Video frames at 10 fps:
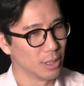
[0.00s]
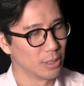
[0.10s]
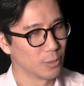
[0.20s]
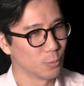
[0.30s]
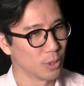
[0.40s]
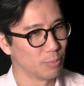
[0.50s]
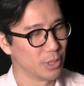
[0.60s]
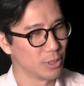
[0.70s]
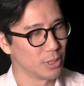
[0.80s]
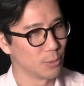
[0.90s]
I think what the
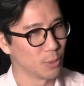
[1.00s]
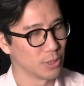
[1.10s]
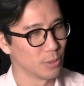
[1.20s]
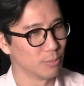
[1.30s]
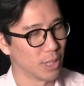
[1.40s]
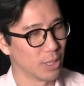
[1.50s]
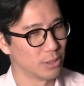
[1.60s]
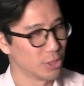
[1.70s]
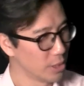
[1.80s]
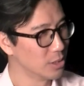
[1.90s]
BAT wants to buy
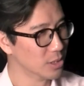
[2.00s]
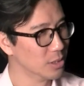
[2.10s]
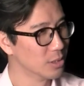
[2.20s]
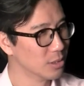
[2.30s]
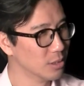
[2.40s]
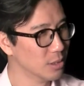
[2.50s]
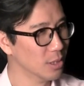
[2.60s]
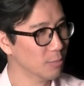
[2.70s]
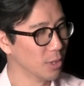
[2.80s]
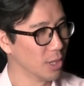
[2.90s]
changes
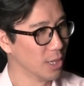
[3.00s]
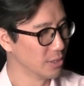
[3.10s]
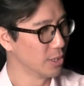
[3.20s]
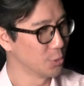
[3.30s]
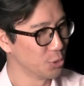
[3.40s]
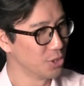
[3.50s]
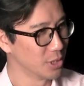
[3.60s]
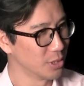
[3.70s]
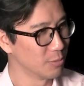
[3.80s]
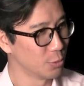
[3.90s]
as the
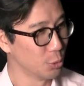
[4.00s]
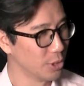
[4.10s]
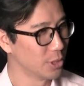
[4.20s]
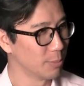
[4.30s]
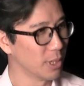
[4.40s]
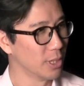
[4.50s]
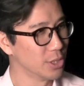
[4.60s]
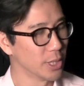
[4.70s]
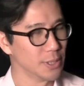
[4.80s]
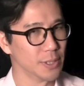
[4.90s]
strategic plan
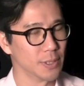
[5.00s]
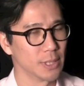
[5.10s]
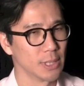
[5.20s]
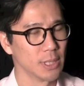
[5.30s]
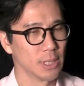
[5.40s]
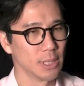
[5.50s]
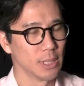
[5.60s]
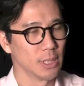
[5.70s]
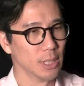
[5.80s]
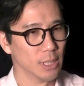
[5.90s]
changes.
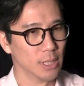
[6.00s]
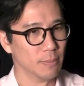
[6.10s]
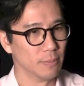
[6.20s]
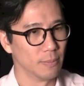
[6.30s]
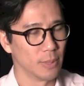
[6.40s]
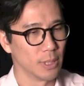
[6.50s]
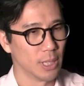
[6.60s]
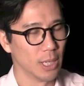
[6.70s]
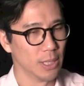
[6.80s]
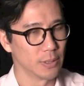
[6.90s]

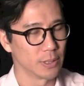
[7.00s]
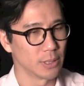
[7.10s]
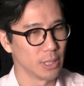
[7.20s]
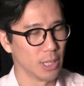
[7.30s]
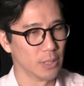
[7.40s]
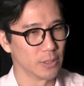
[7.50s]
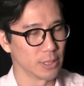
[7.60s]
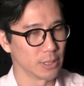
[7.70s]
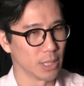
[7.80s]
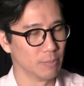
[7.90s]
As an
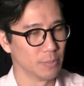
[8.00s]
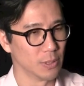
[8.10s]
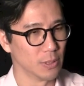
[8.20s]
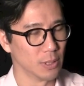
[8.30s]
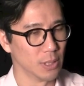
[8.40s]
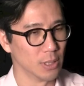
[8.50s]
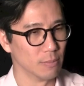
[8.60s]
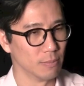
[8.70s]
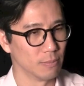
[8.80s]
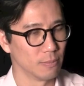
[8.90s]

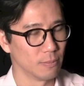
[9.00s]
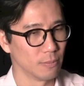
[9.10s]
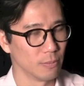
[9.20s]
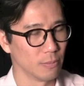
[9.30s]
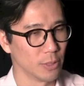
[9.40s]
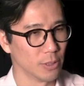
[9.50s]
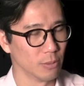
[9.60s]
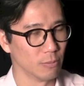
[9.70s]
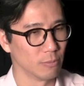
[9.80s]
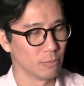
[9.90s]
example, you
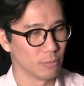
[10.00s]
know,